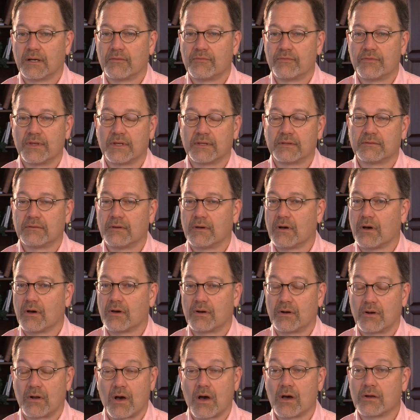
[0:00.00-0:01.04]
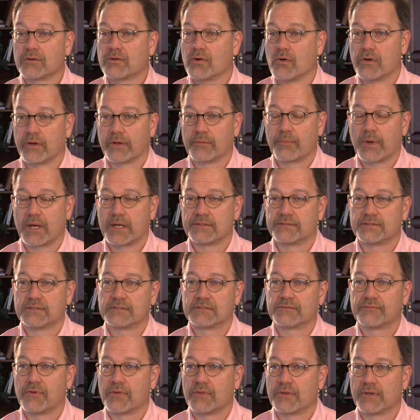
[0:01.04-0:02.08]
Then on an ongoing
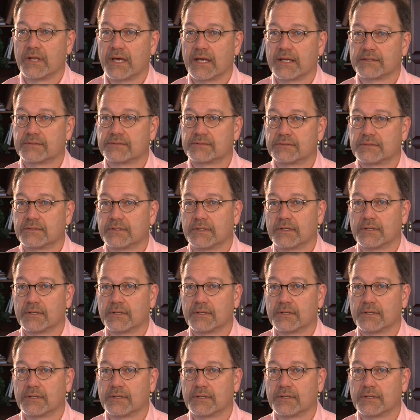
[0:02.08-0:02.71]
basis for the next